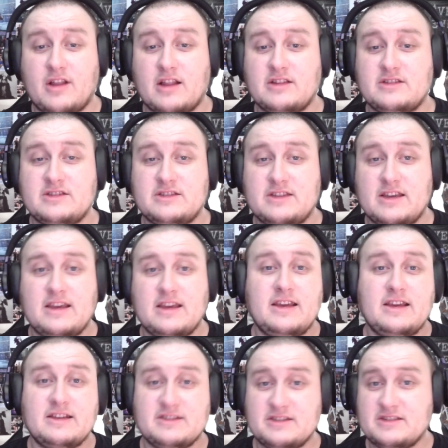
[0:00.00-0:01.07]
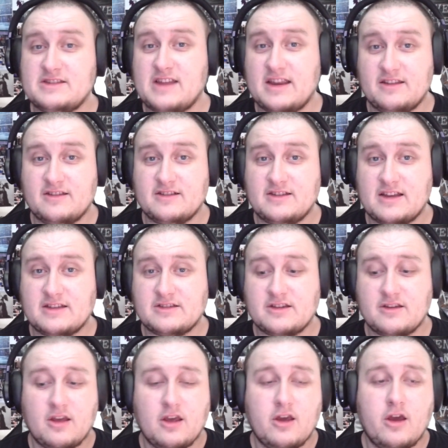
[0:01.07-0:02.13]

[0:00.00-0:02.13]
to see he isn't dead in the desert.